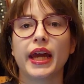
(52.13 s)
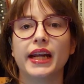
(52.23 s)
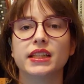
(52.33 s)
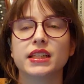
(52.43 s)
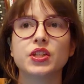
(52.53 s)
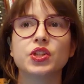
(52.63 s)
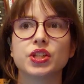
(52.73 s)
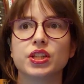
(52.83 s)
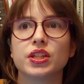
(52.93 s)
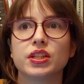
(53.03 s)
and
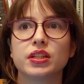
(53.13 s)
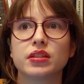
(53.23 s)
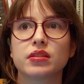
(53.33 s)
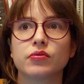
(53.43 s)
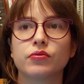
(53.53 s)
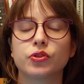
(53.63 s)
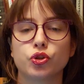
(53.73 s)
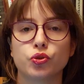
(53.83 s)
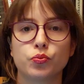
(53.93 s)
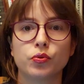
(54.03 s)
this is the
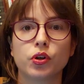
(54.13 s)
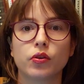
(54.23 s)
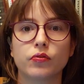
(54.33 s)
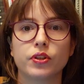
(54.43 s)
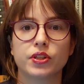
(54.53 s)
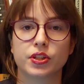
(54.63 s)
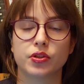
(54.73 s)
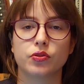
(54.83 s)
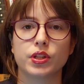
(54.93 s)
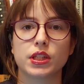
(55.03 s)
first book of the
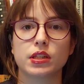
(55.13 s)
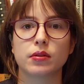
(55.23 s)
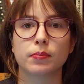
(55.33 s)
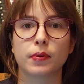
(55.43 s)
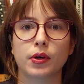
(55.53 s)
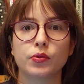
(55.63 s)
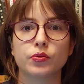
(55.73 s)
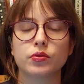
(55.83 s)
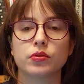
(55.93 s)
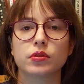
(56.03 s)
series
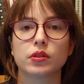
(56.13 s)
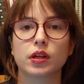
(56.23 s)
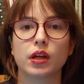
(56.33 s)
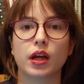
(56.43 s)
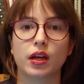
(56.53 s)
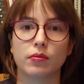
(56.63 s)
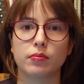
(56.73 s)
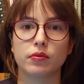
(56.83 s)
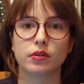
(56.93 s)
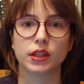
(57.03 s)
about
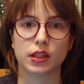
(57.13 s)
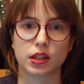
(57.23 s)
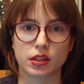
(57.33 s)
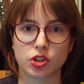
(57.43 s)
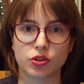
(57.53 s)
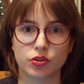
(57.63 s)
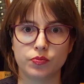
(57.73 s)
Hannibal Lecter.